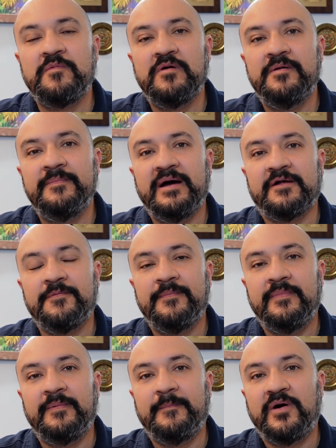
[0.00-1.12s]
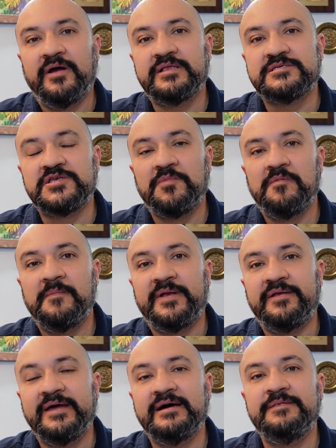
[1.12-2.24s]
them are marked, some of them are
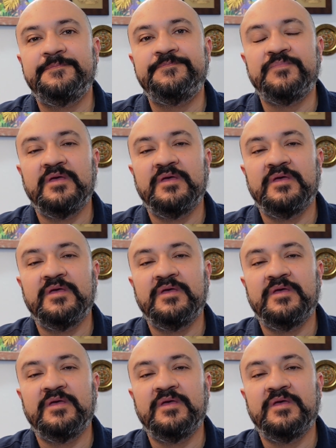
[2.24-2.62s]
not.